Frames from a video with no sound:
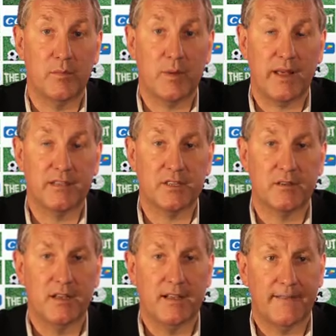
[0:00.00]
play.
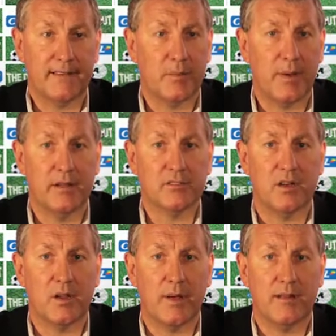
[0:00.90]
So I think Capello's
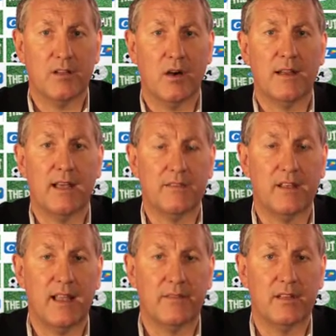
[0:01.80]
got about 9 out of the
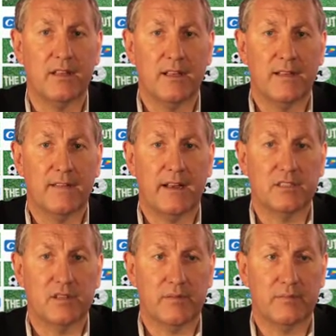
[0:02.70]
11 that he's
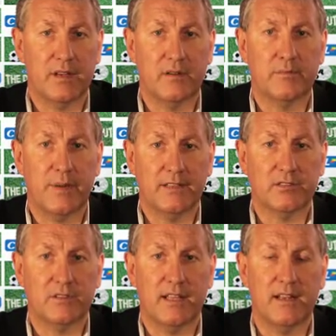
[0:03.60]
sort of, you know,
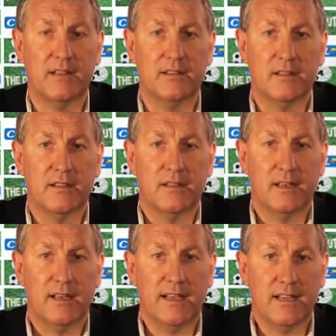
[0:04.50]
penciled in,
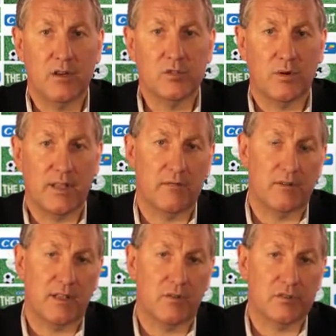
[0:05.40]
and he knows what he
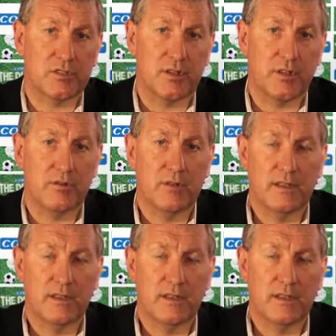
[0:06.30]
wants to do.